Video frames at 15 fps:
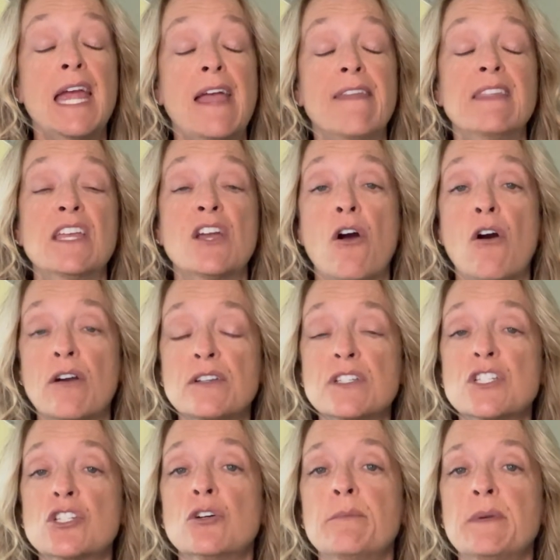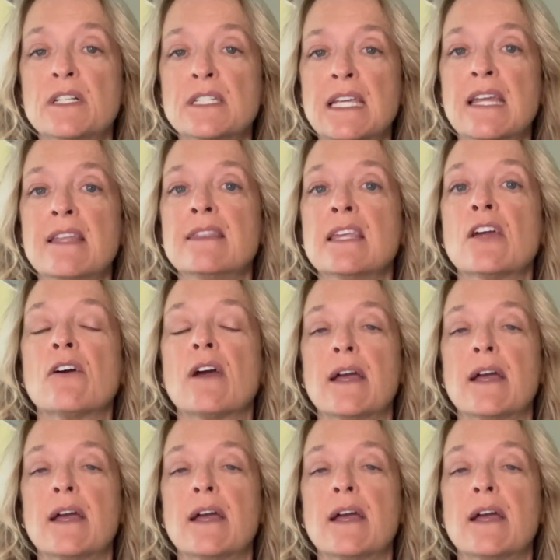and they are still building in there.